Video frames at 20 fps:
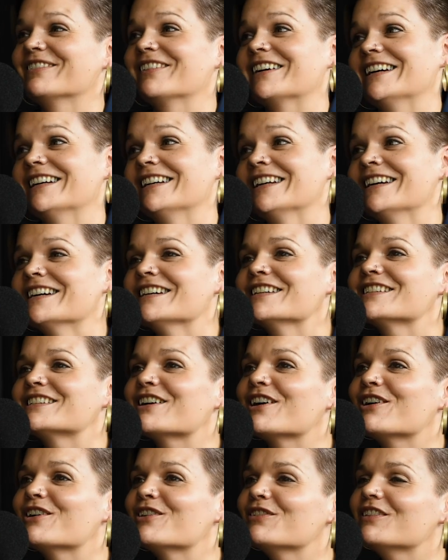Right.
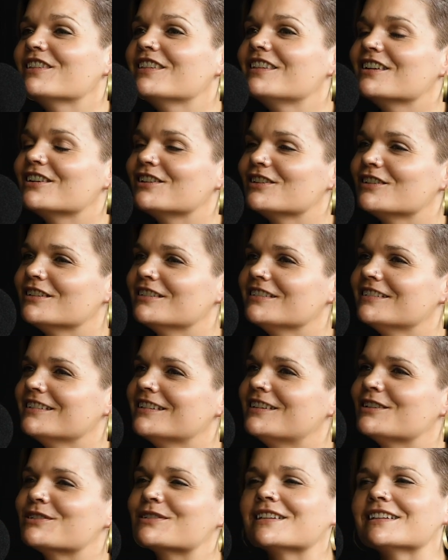So there's
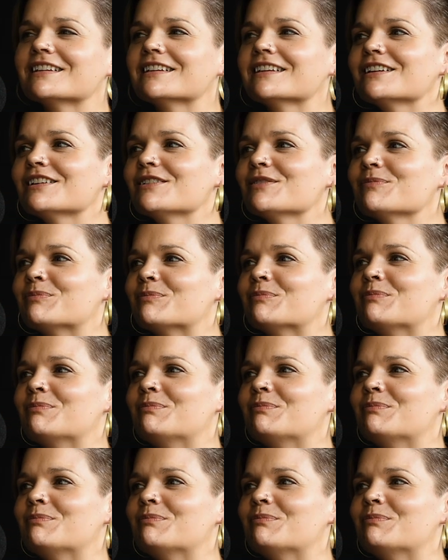a little